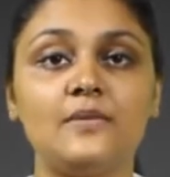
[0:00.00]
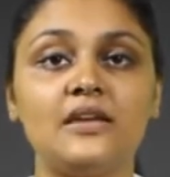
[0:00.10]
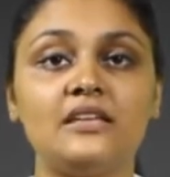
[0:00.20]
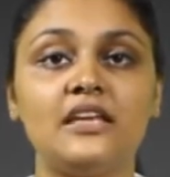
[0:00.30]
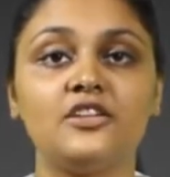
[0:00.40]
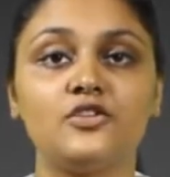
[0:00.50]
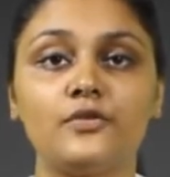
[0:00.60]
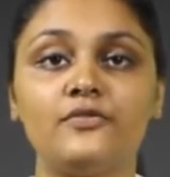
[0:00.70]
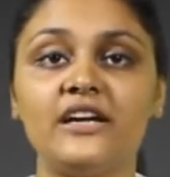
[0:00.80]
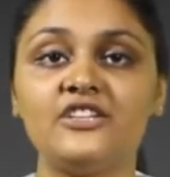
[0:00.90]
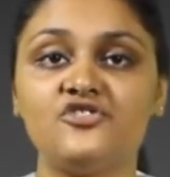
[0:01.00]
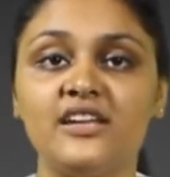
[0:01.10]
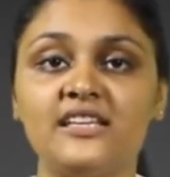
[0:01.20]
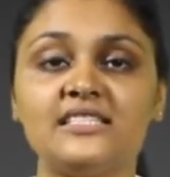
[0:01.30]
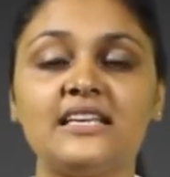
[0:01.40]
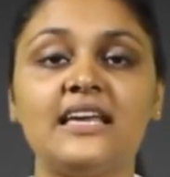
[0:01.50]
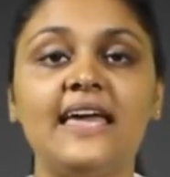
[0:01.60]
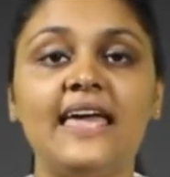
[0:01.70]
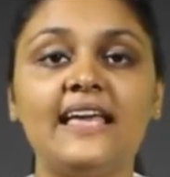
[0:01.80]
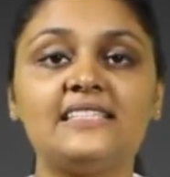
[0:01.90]
as airmen in Group Y
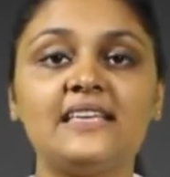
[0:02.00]
trades,